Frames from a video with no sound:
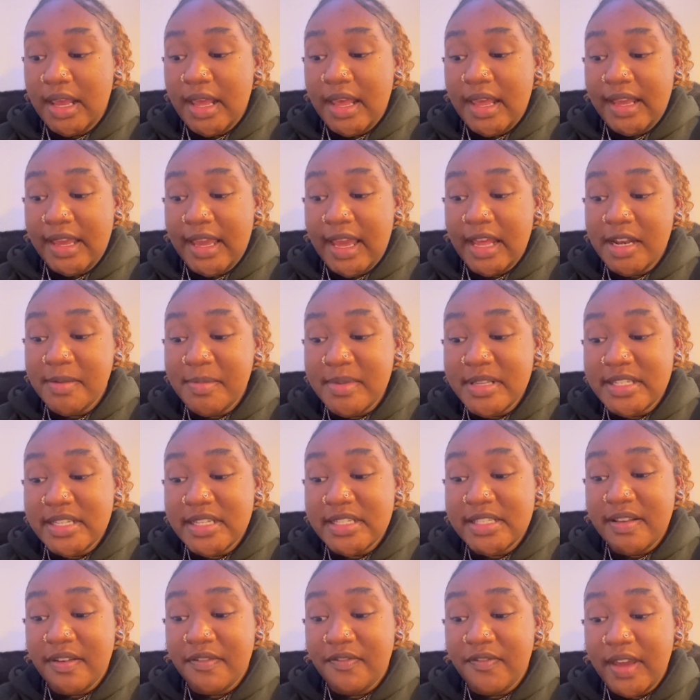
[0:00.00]
Cannabis
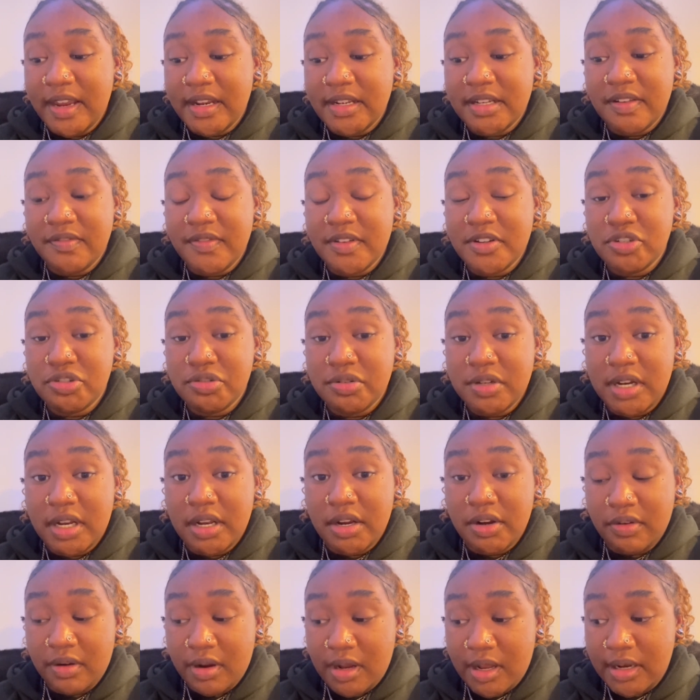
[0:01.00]
is effective in treating
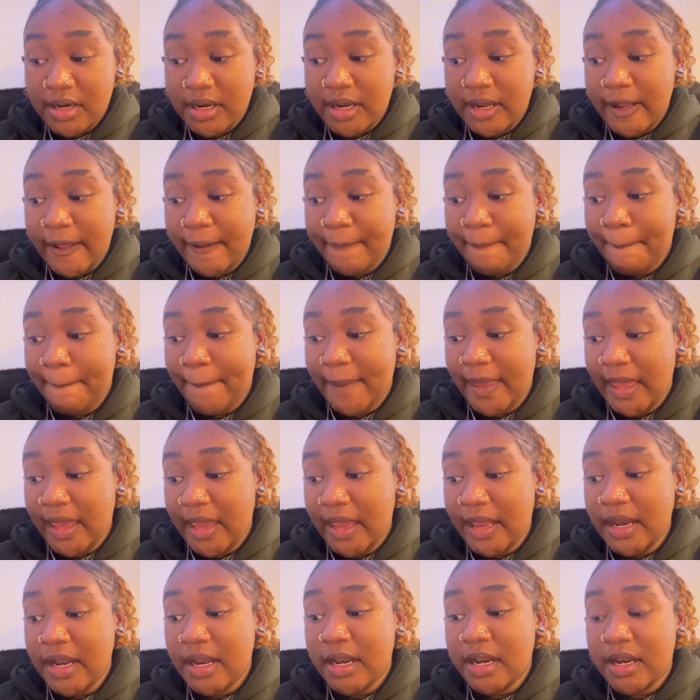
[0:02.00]
chronic
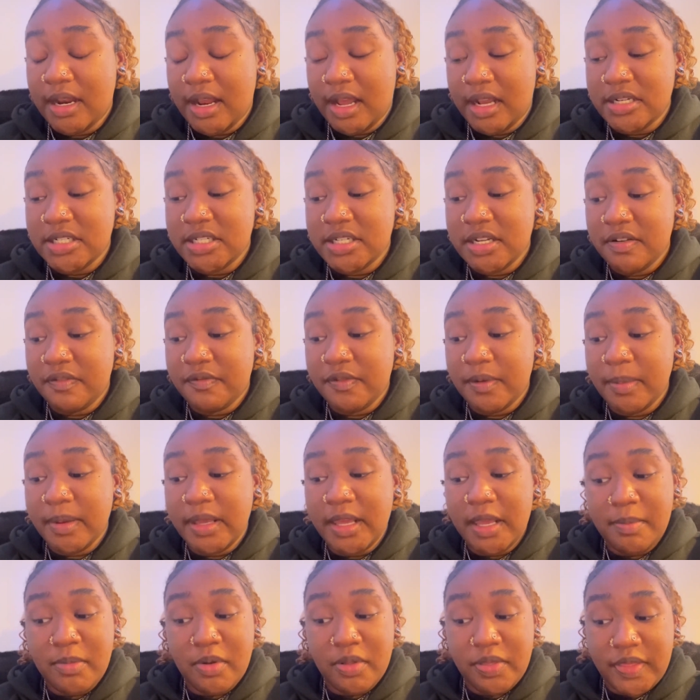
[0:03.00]
pain, nausea from
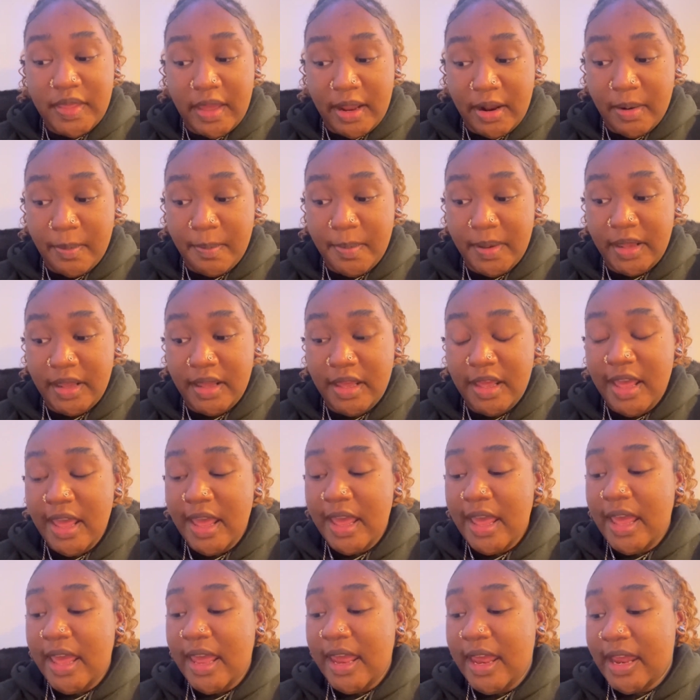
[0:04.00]
chemotherapy,
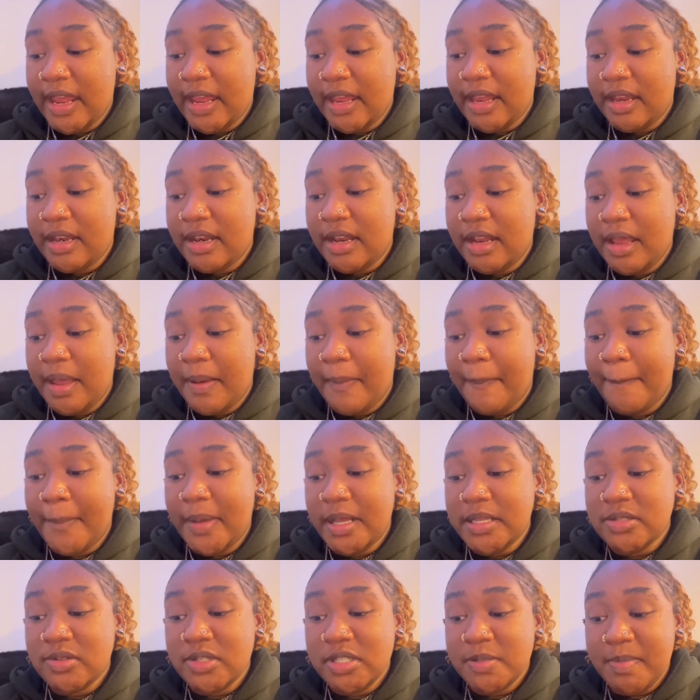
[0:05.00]
and
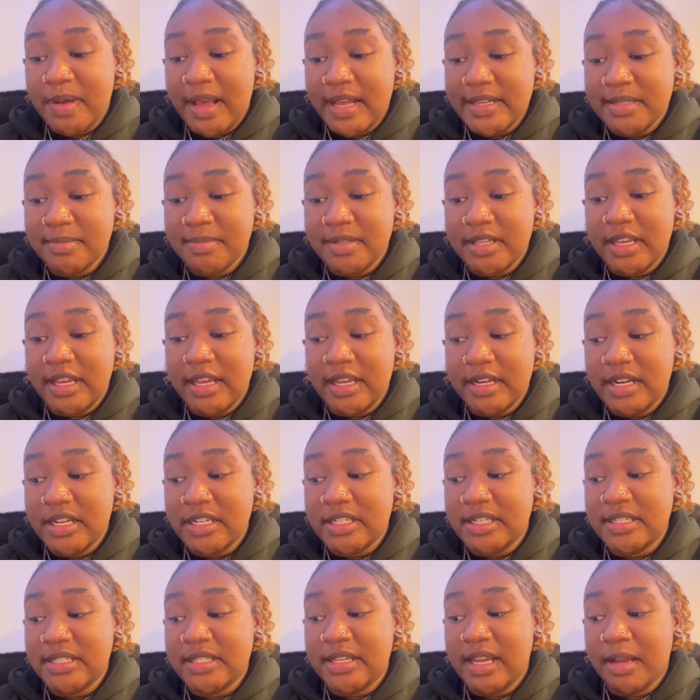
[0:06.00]
muscle spasms in
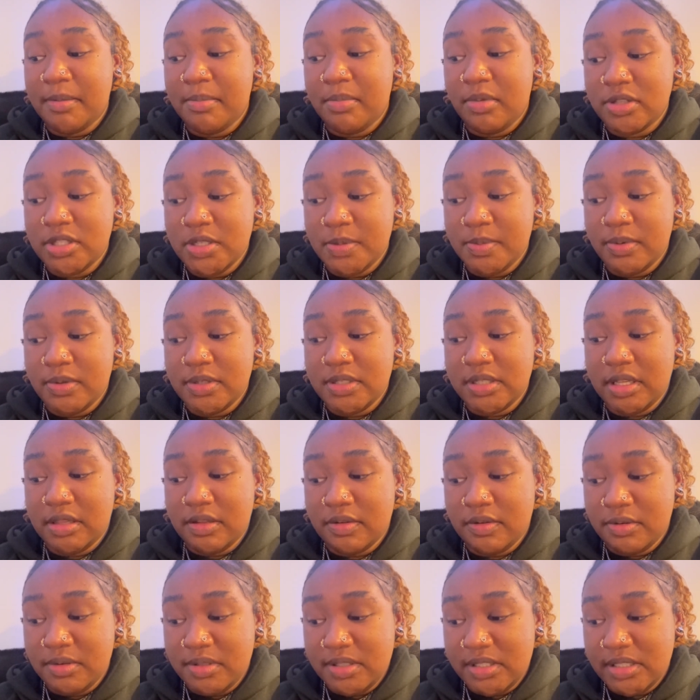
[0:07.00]
conditions like multiple
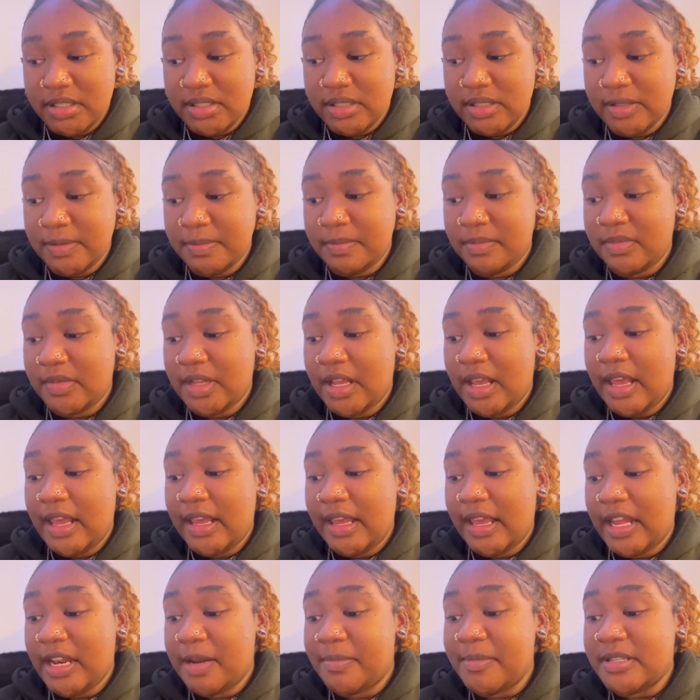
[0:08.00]
sclerosis.
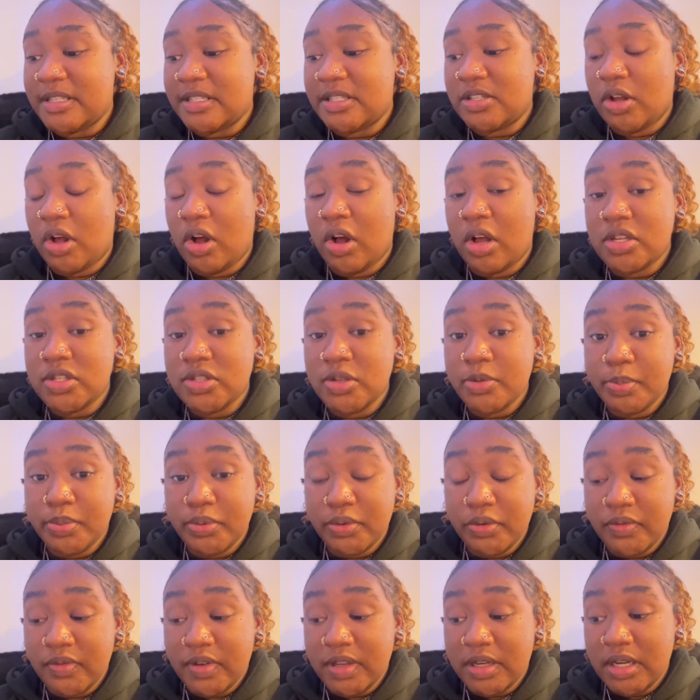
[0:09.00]
Cannabis is also
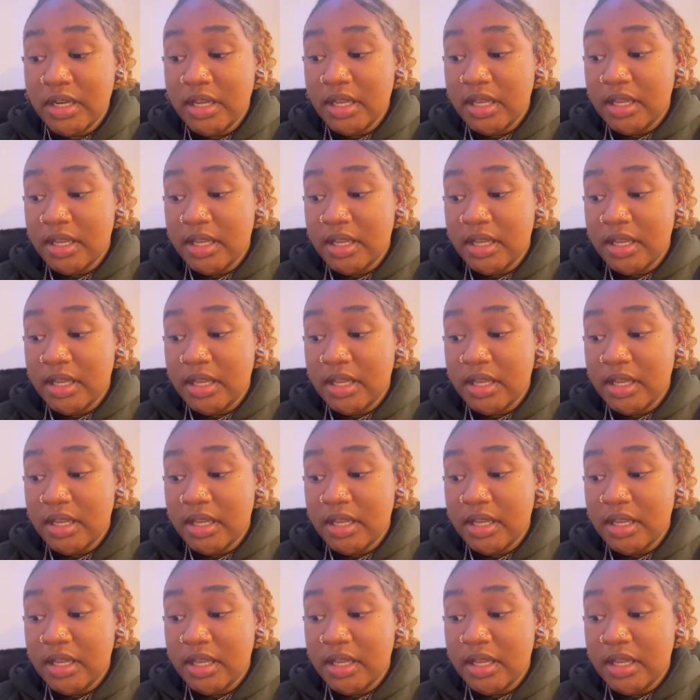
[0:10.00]
proven